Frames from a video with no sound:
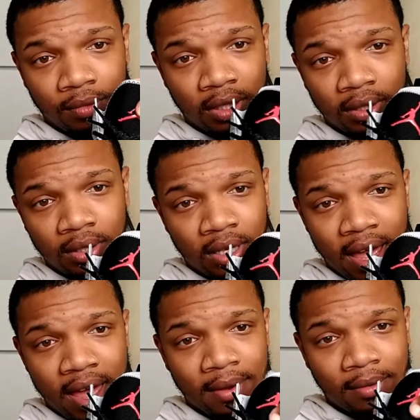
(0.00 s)
The
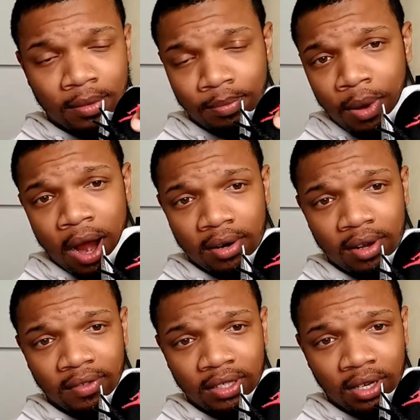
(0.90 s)
head
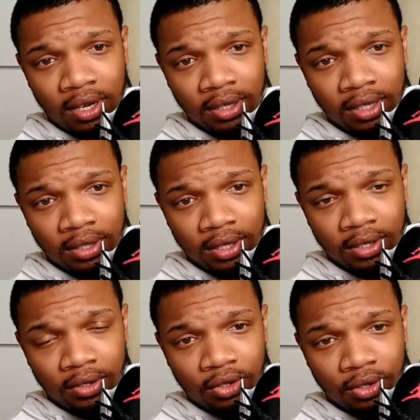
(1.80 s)
part of the tongue is the
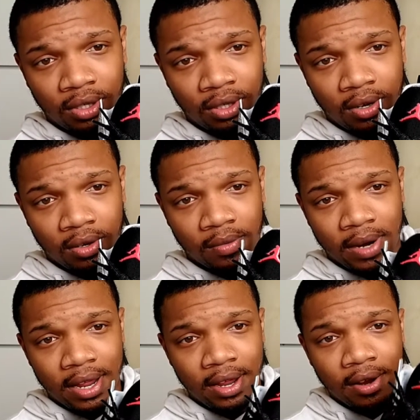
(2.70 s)
Air Jordan logo
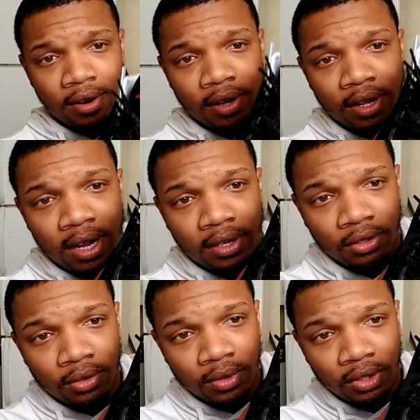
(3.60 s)
right here, and I
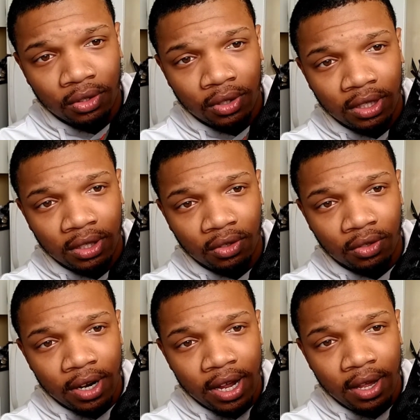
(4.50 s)
do enjoy this
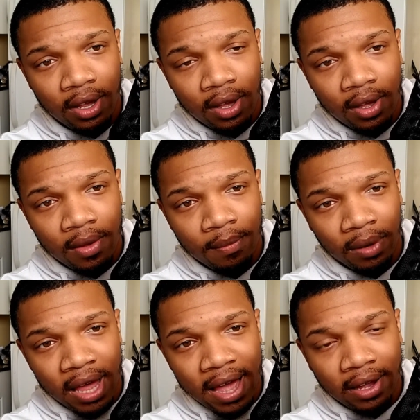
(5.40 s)
gray and
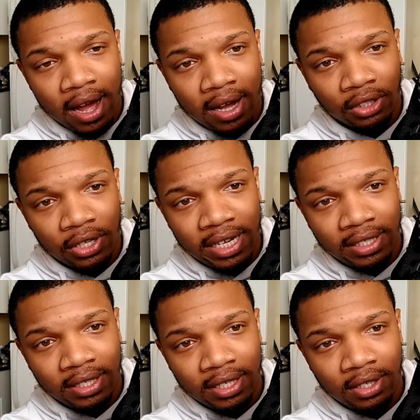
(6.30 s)
black
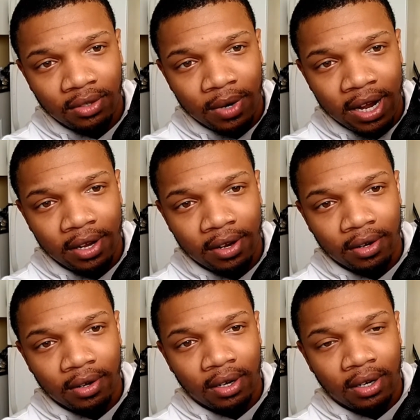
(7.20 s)
contrast stitching right here